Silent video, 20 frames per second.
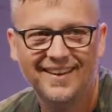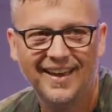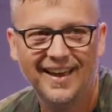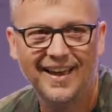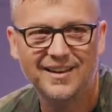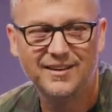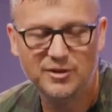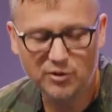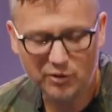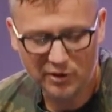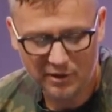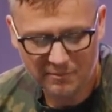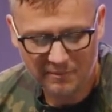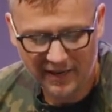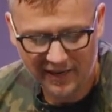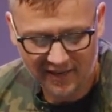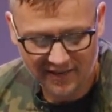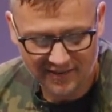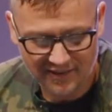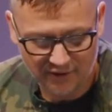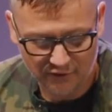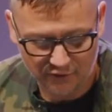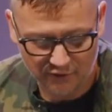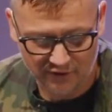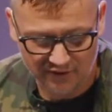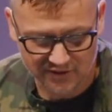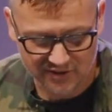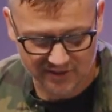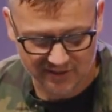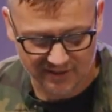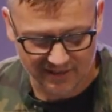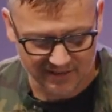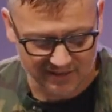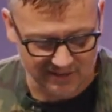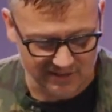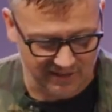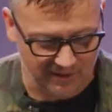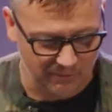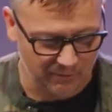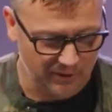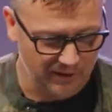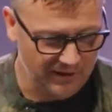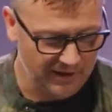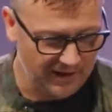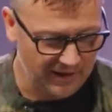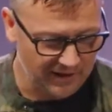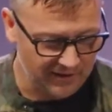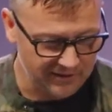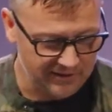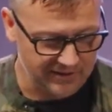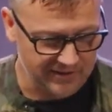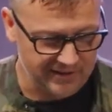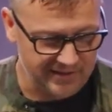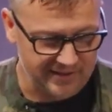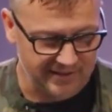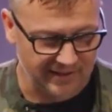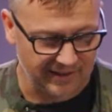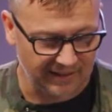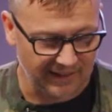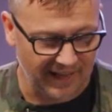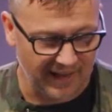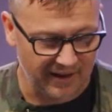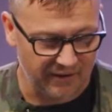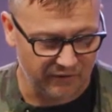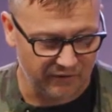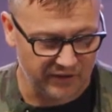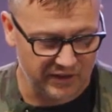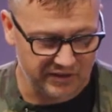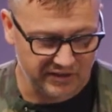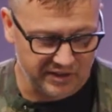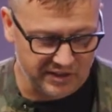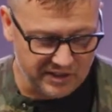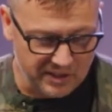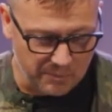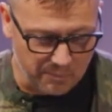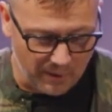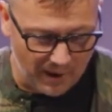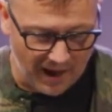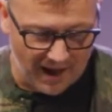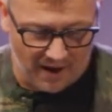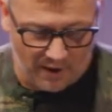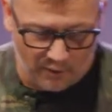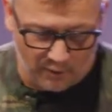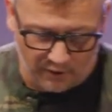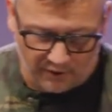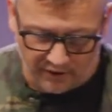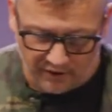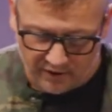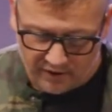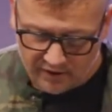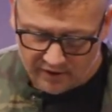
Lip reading: And you can make a difference in someone else's life. This is the power